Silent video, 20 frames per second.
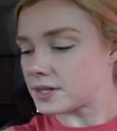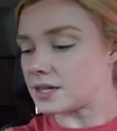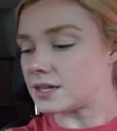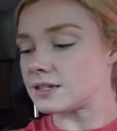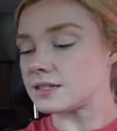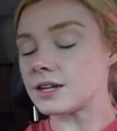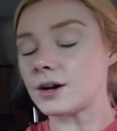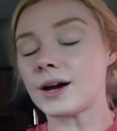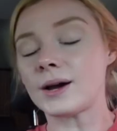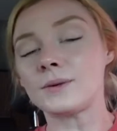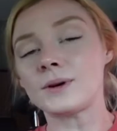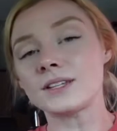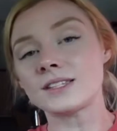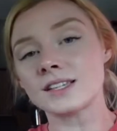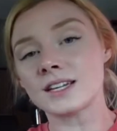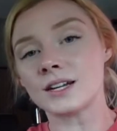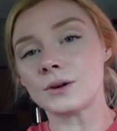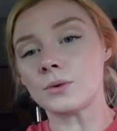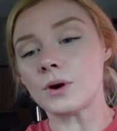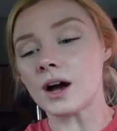So I was
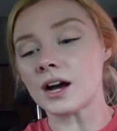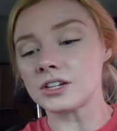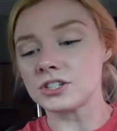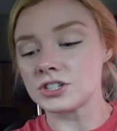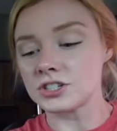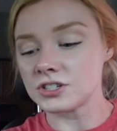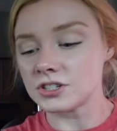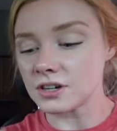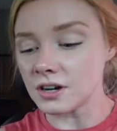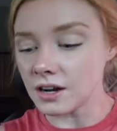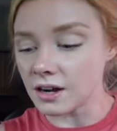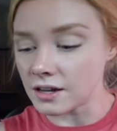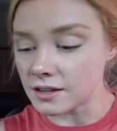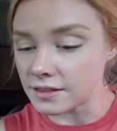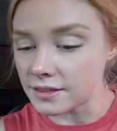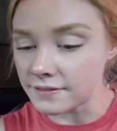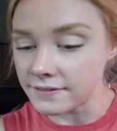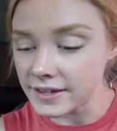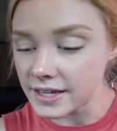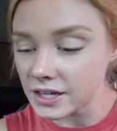gonna wash
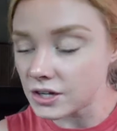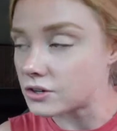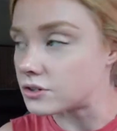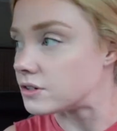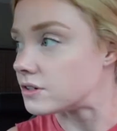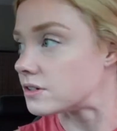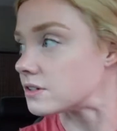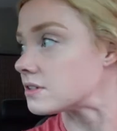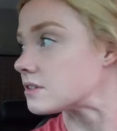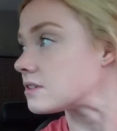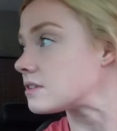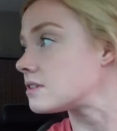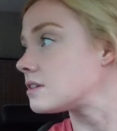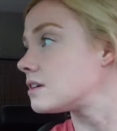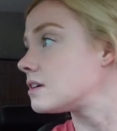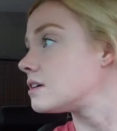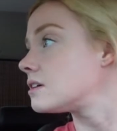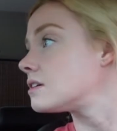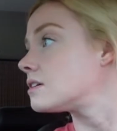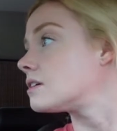the vehicles,
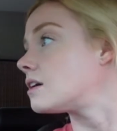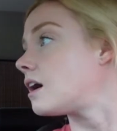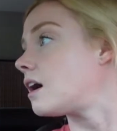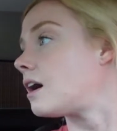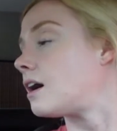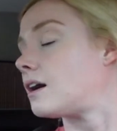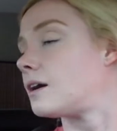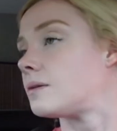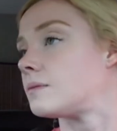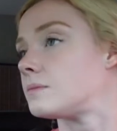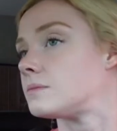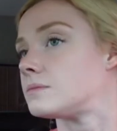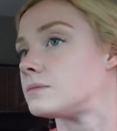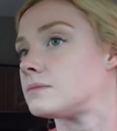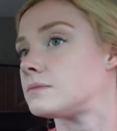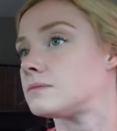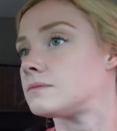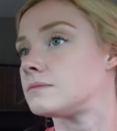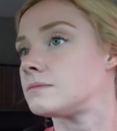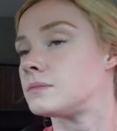
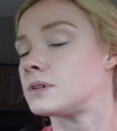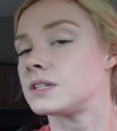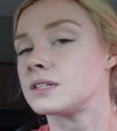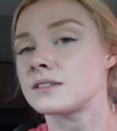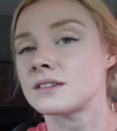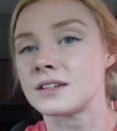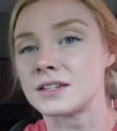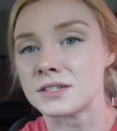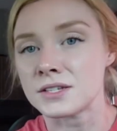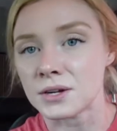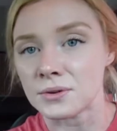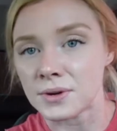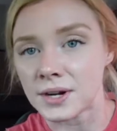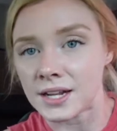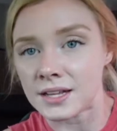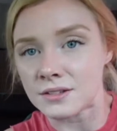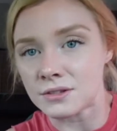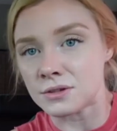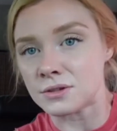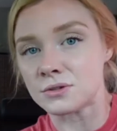but it's gonna start
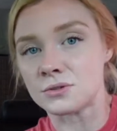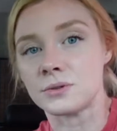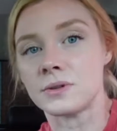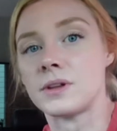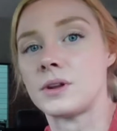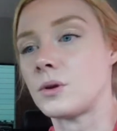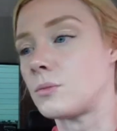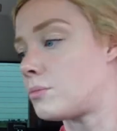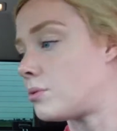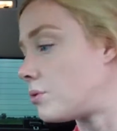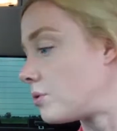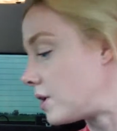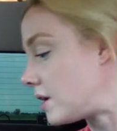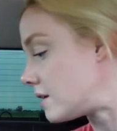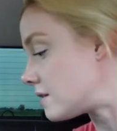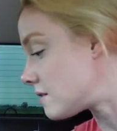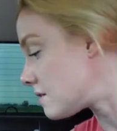raining, so there's really no point.